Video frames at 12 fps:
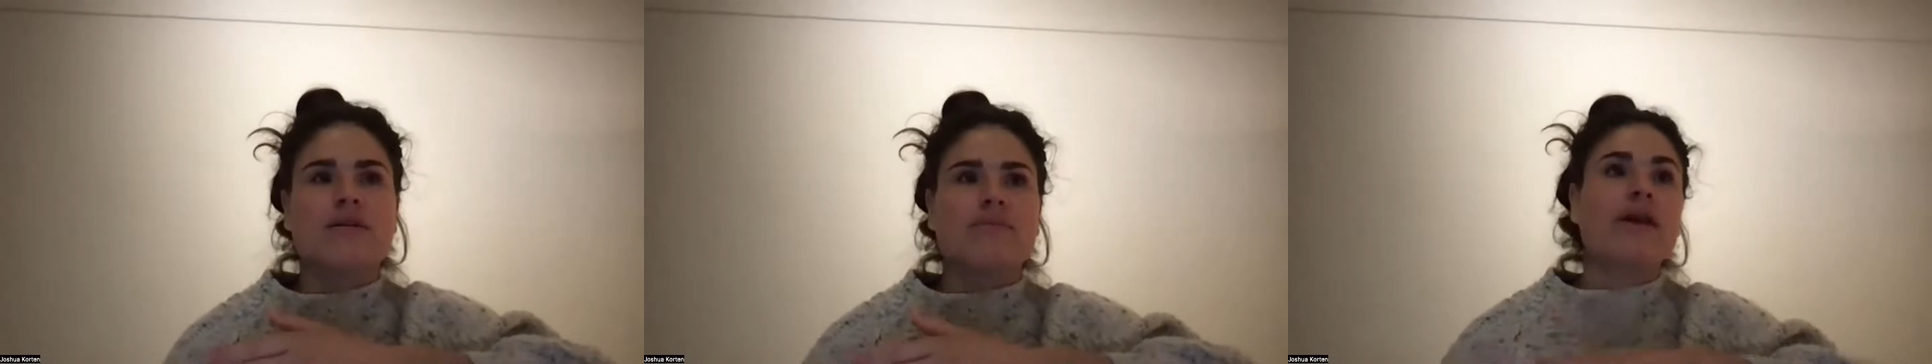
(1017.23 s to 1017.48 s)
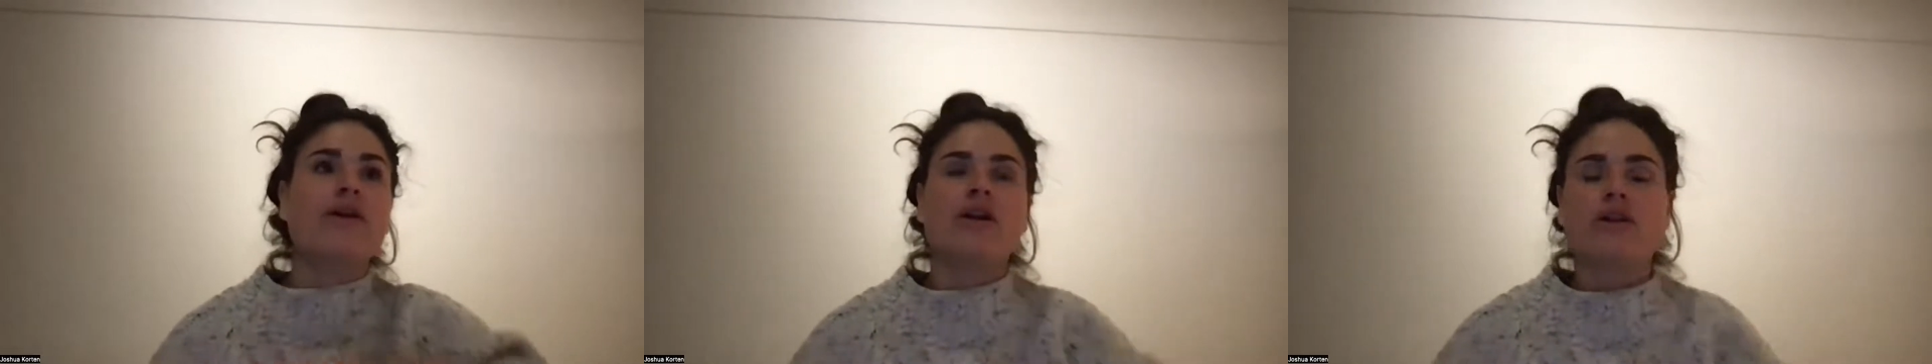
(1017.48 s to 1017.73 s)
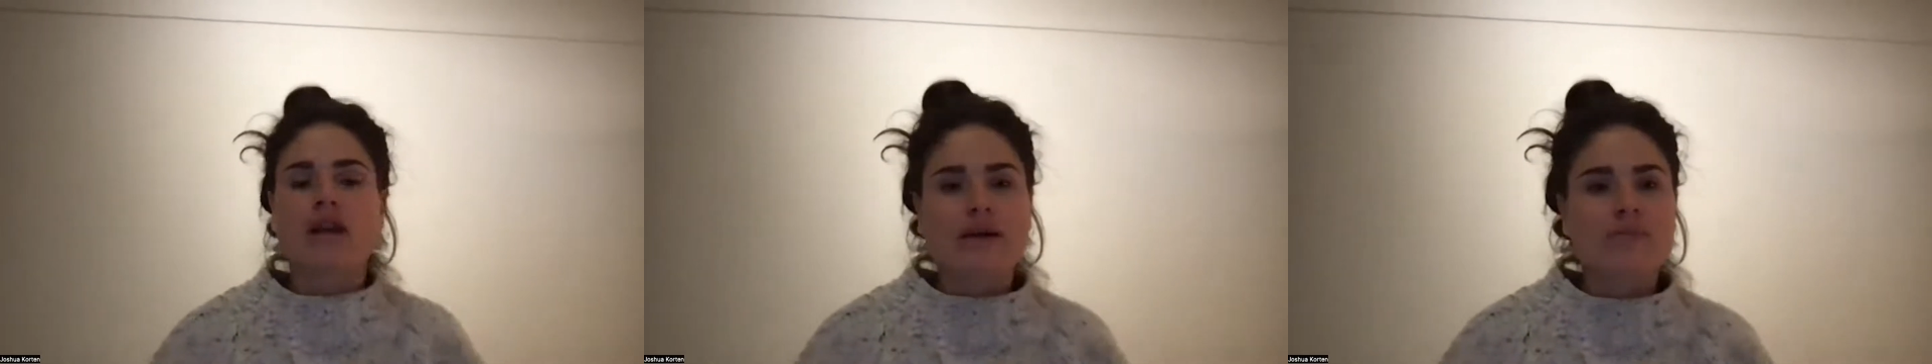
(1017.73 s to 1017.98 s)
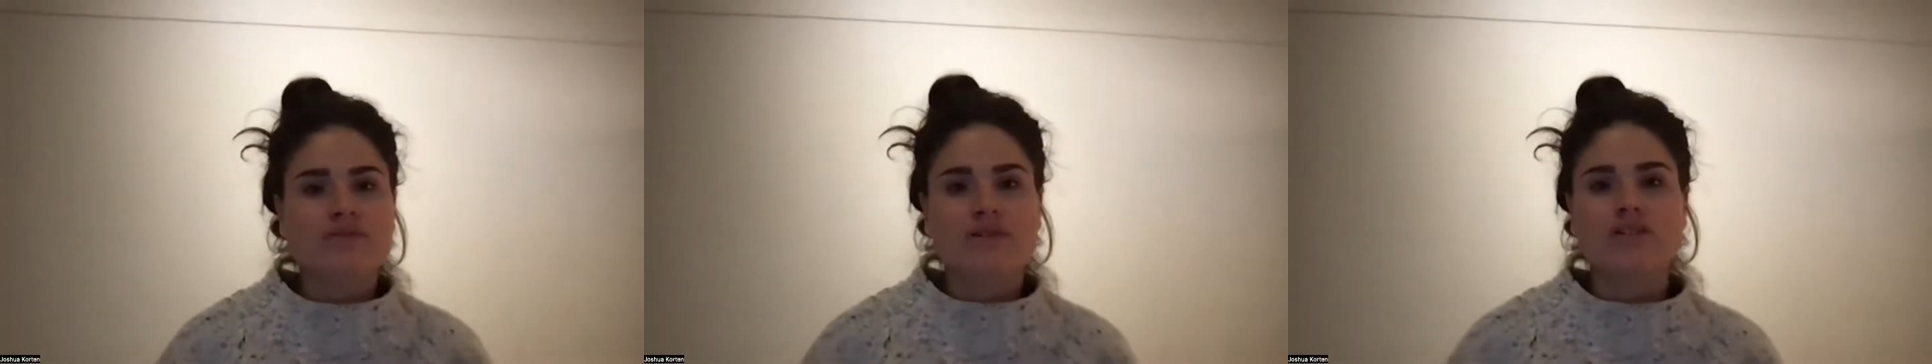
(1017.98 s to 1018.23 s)
period
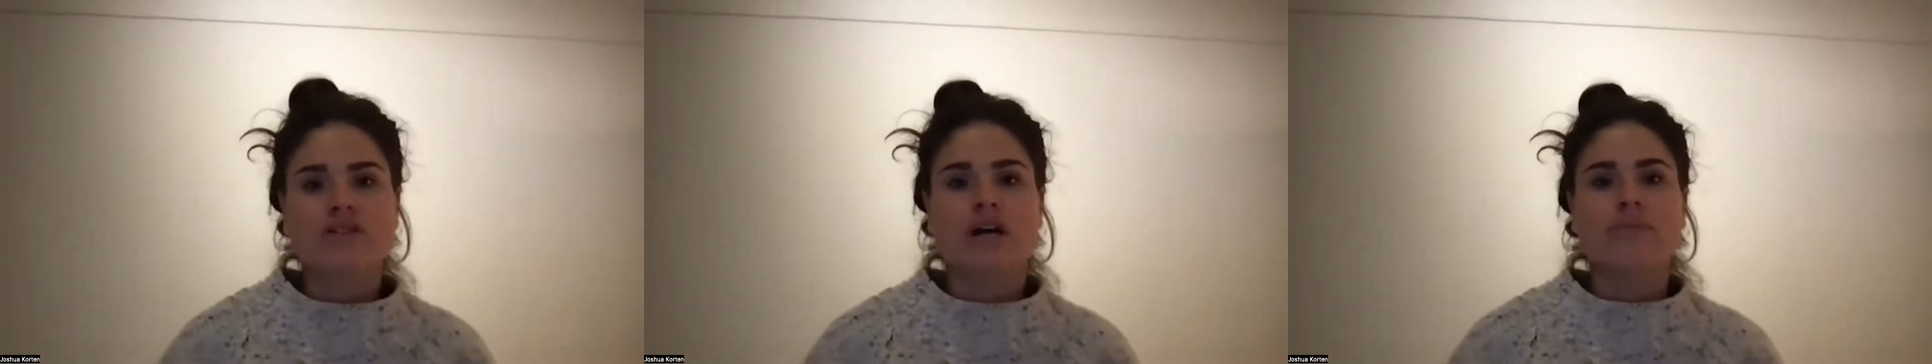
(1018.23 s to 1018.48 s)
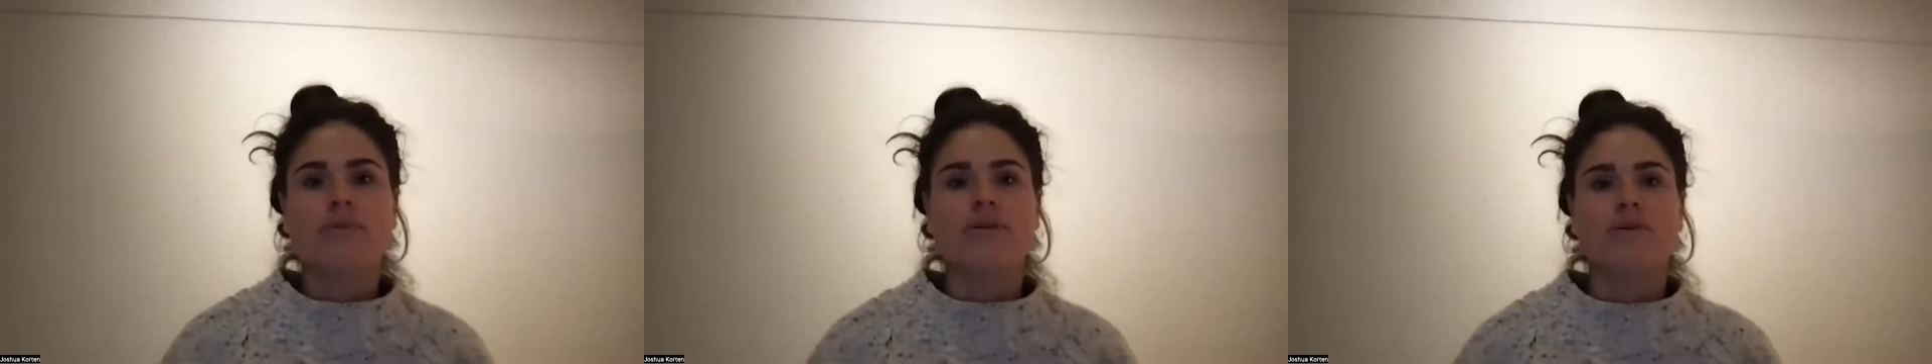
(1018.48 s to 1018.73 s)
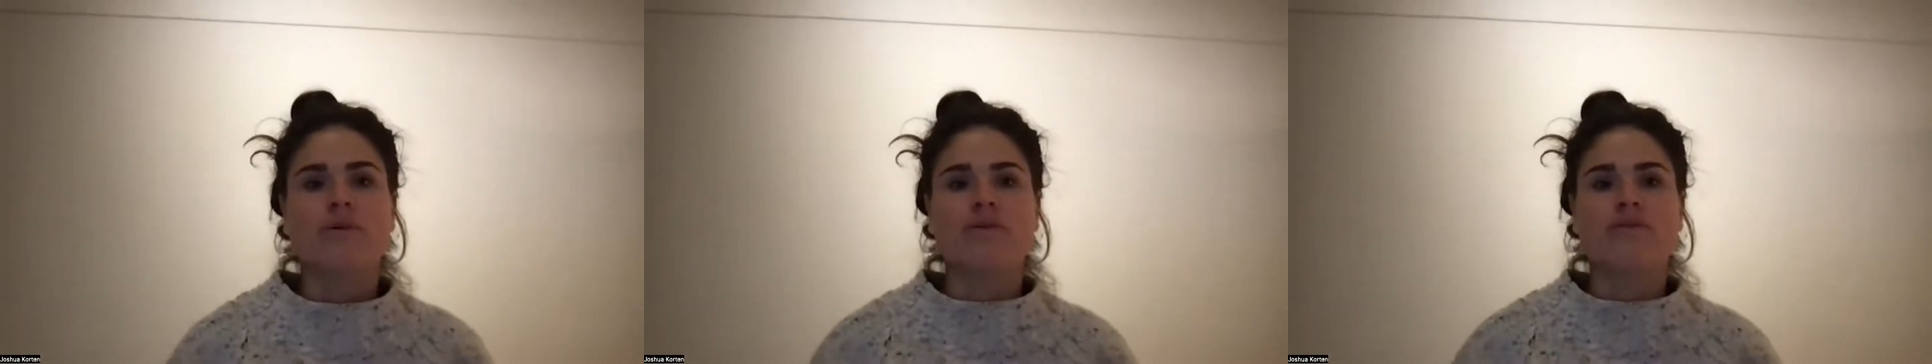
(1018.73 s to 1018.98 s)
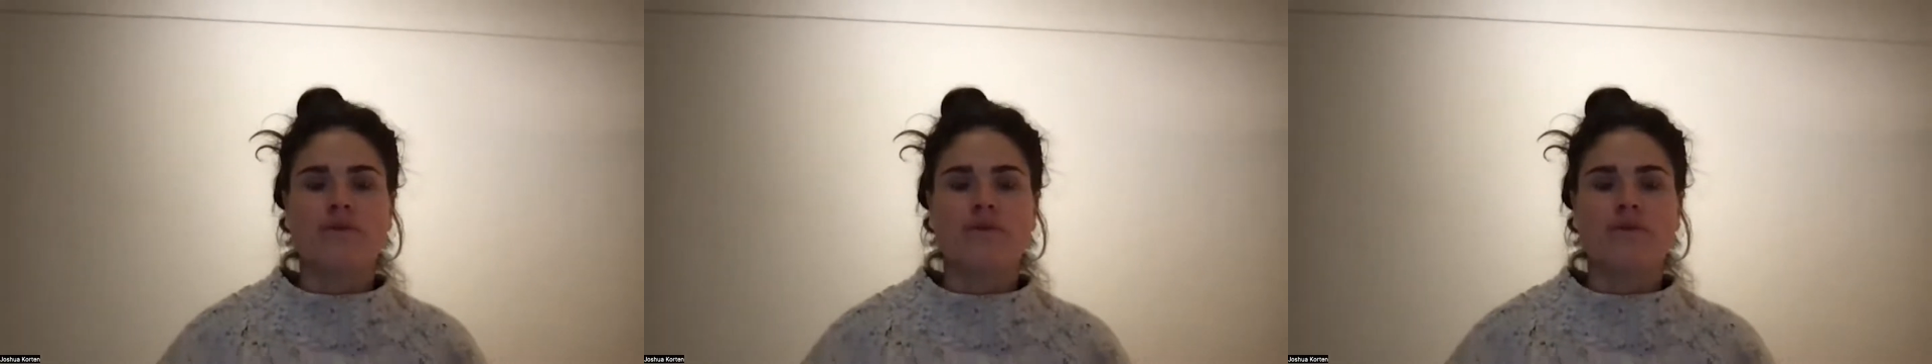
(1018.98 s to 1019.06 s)
cramps, for example, or we